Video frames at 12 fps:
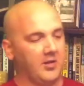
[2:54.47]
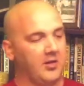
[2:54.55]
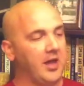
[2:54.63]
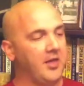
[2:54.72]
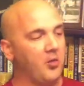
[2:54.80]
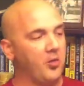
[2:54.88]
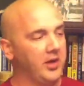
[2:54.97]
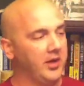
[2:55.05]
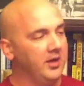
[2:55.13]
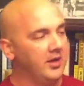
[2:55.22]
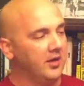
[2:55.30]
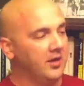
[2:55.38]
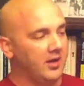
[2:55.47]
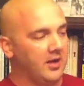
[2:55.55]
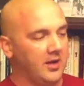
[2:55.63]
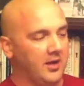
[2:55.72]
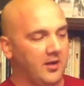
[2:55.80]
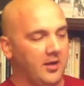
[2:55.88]
leather one,
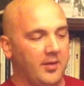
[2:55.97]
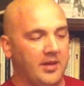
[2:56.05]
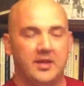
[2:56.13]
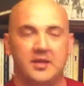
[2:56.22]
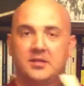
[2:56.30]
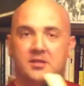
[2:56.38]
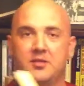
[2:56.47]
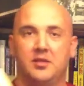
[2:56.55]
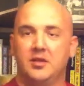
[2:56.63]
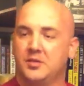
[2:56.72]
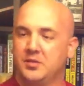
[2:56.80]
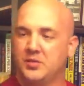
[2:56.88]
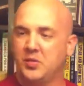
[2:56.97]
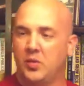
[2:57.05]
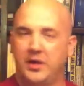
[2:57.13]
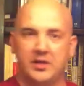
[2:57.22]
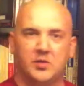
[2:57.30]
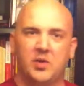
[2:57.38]
this was
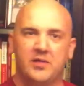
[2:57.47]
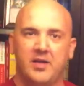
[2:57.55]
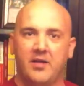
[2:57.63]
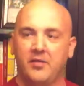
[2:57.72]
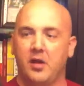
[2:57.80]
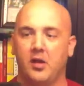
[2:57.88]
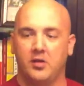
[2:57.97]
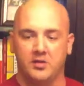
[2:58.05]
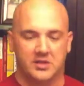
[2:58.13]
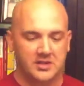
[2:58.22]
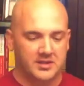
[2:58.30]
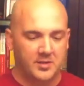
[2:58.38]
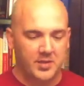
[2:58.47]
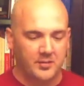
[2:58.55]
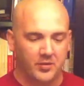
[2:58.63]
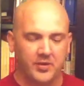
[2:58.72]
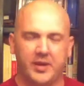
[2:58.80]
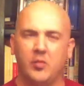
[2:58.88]
$20, $25, and some
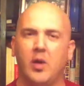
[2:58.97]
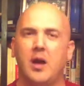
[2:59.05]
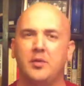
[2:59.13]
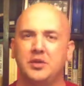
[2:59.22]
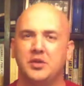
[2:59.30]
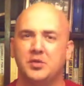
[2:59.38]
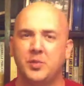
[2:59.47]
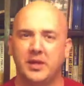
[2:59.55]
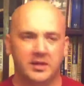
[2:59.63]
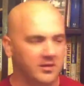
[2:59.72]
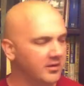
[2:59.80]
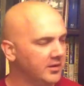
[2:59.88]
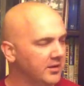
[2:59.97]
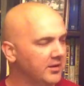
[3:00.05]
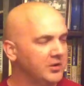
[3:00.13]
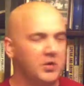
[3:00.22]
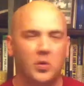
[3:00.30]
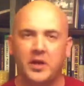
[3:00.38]
people think, why would you spend
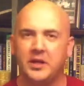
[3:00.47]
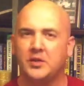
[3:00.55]
$20 to